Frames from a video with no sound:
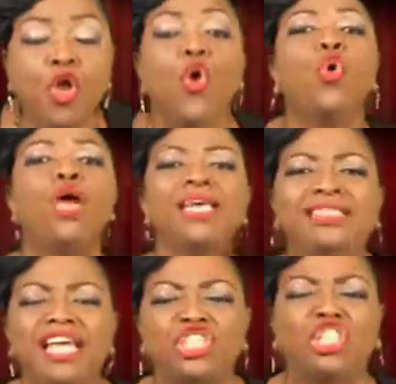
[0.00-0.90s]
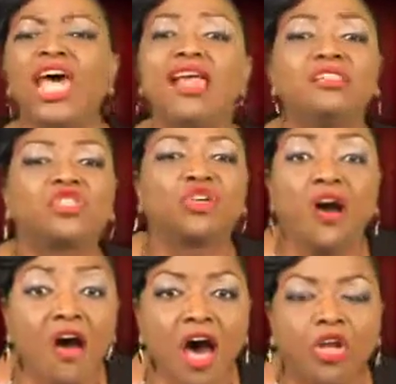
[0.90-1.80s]
who is a jealous
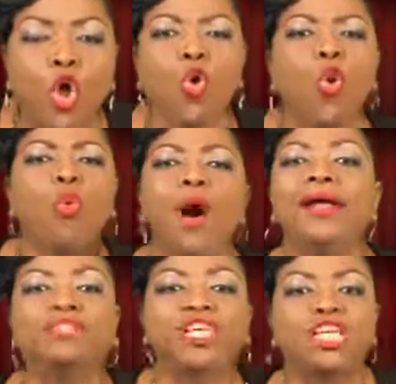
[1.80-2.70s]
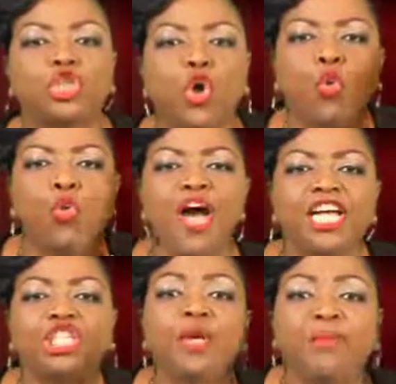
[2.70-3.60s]
God who wants us to
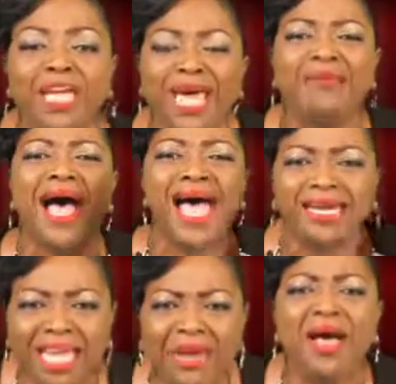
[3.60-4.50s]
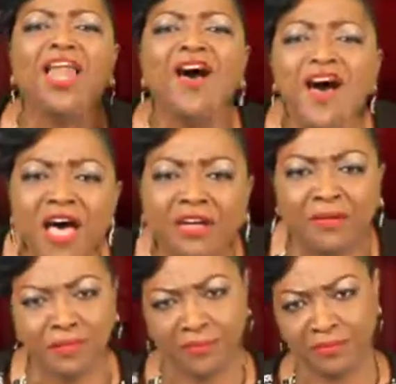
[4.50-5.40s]
worship him and him alone.